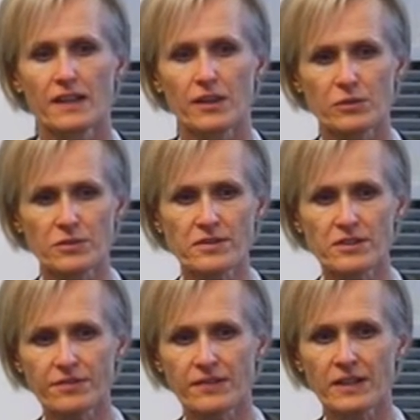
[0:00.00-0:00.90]
They're
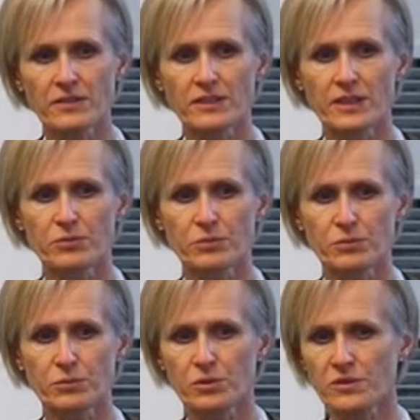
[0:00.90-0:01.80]
also found in
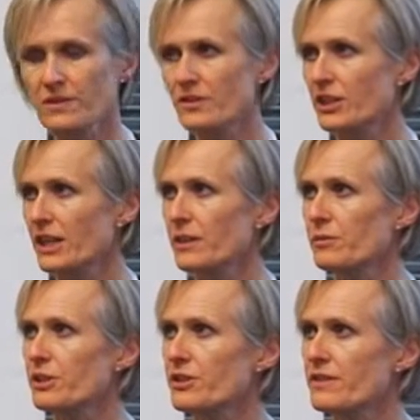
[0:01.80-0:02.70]
Wharton's jelly,
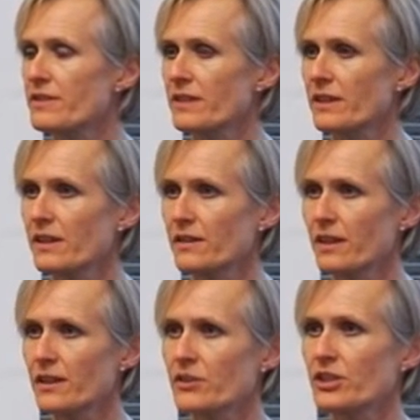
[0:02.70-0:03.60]
which is
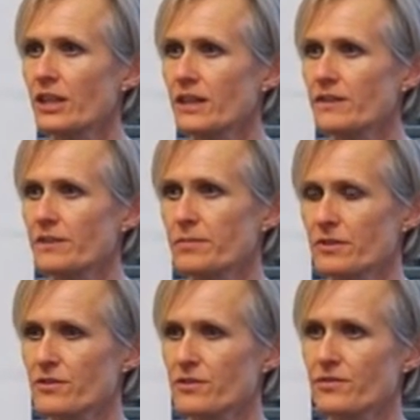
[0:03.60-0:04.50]
that jelly
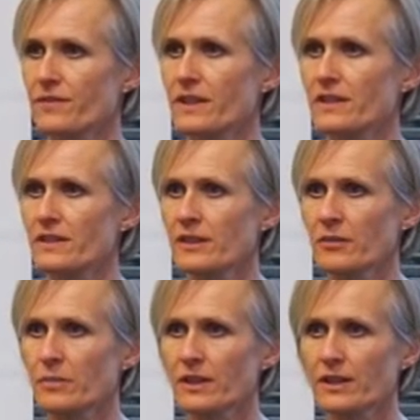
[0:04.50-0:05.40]
substance you find in the
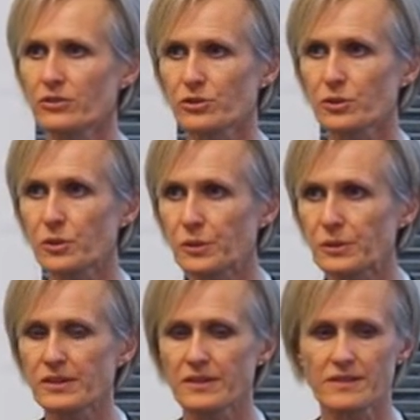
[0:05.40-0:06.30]
umbilical
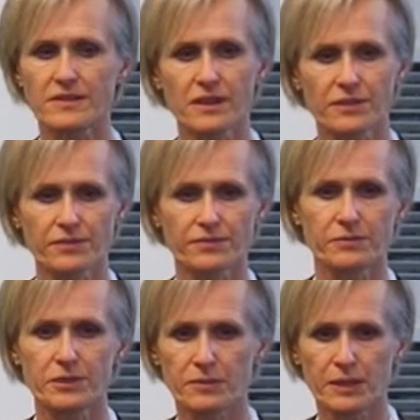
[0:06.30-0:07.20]
cord itself
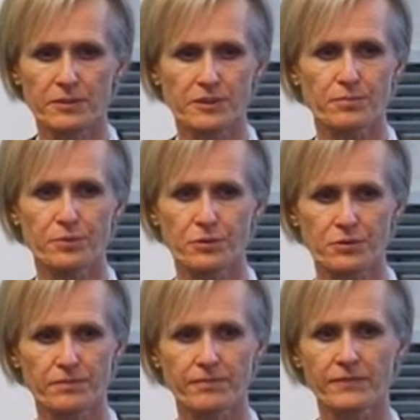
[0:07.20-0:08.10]
when the baby is
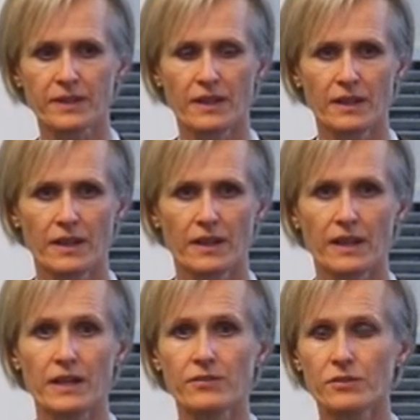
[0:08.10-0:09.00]
born.
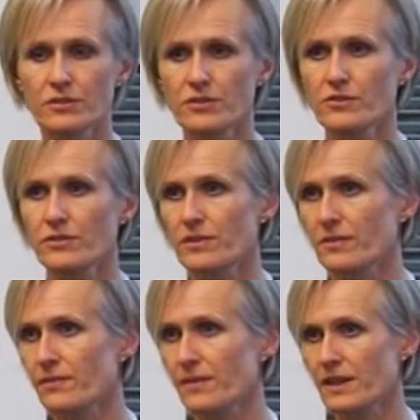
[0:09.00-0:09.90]
And of course, you do
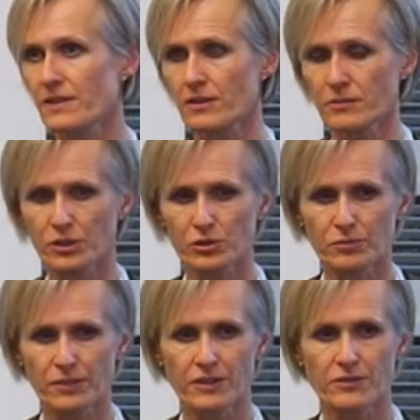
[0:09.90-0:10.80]
find some in
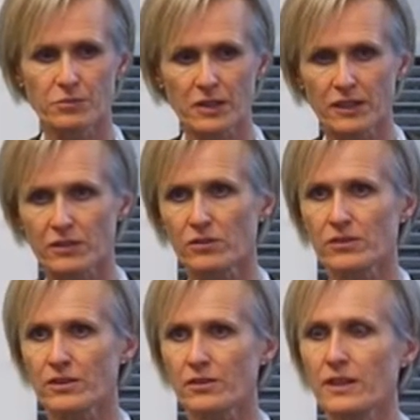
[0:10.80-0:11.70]
cord blood as well,
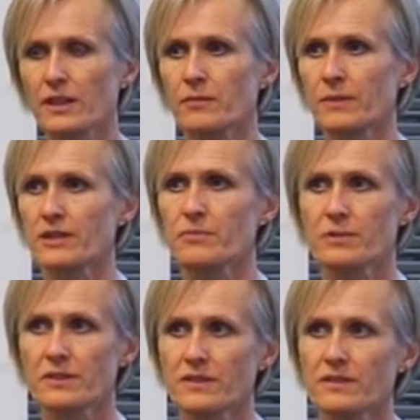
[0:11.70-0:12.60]
although the
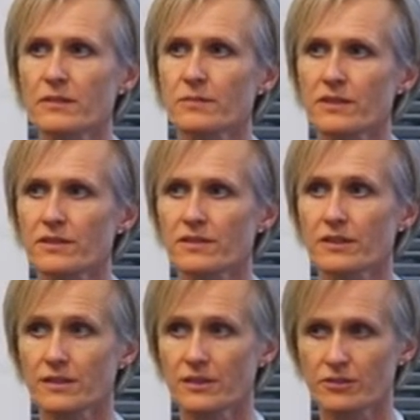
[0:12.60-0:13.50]
hematopoietic stem cells
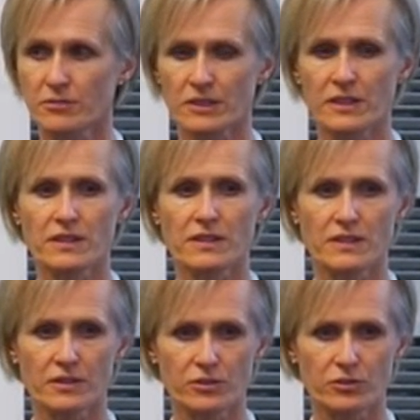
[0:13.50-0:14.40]
certainly dominate
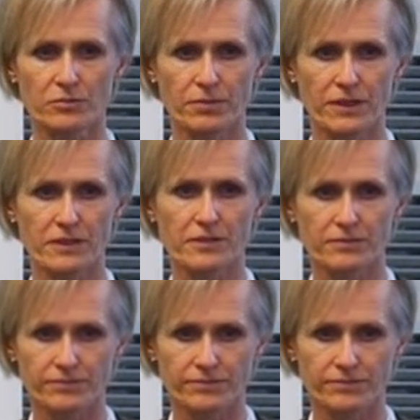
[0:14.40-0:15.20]
in the cord blood.